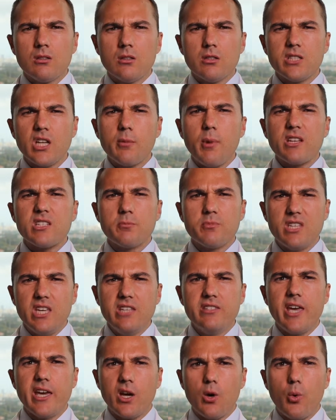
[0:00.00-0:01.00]
Let's talk about some
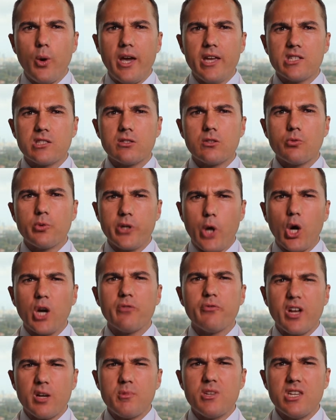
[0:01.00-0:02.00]
key takeaways regarding
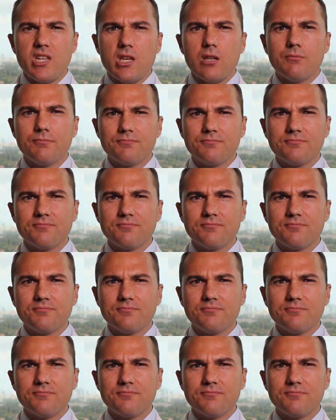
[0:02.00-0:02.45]
vitamin D.